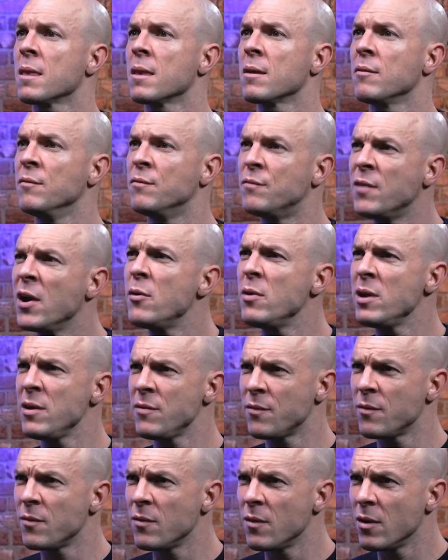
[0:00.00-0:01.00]
very
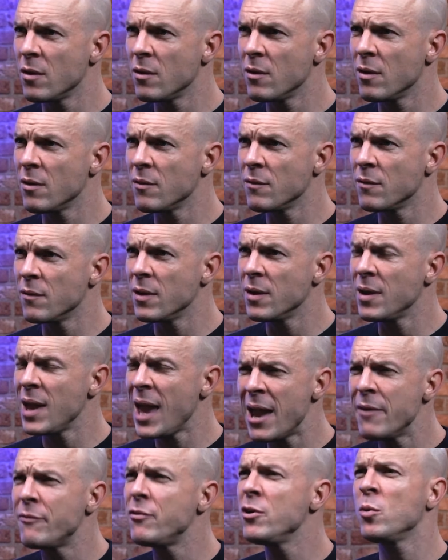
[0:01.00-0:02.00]

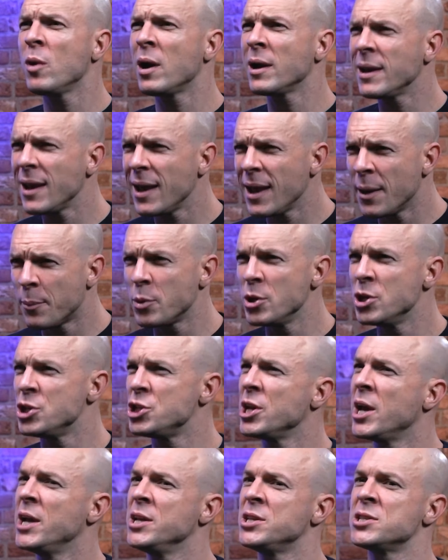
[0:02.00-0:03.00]
everyone
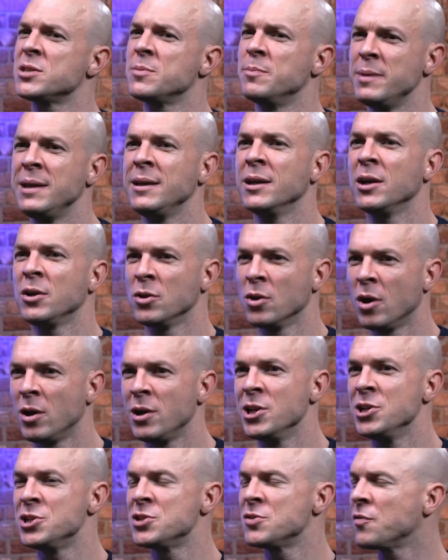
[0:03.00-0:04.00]
appreciates being
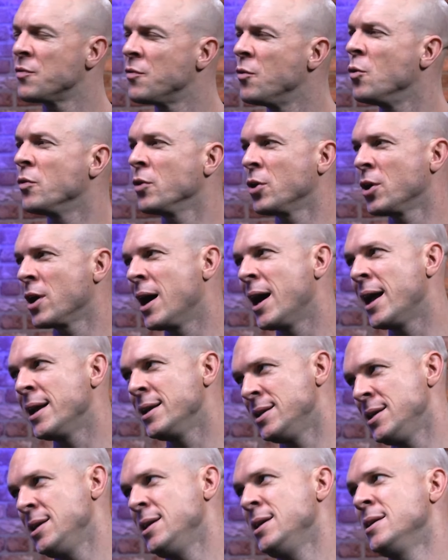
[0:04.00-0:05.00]
acknowledged for the kind
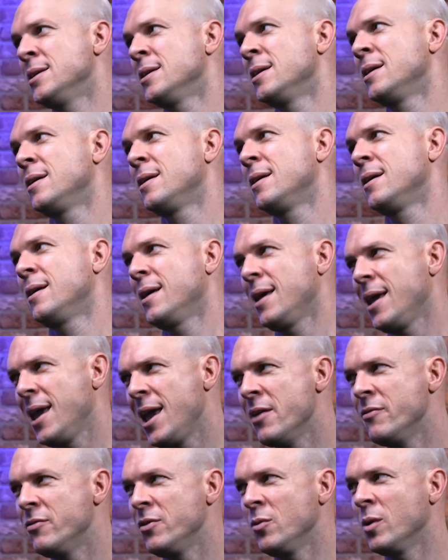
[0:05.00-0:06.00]
deed.
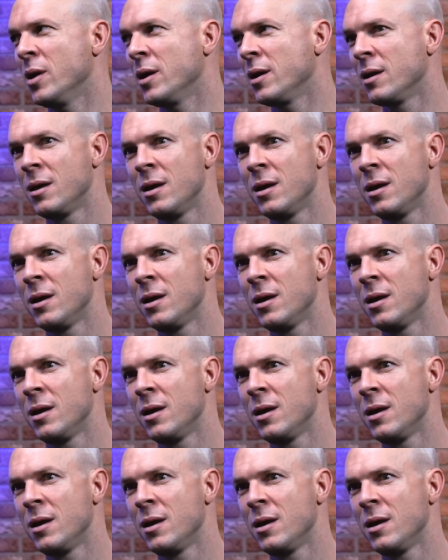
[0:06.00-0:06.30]
Everyone.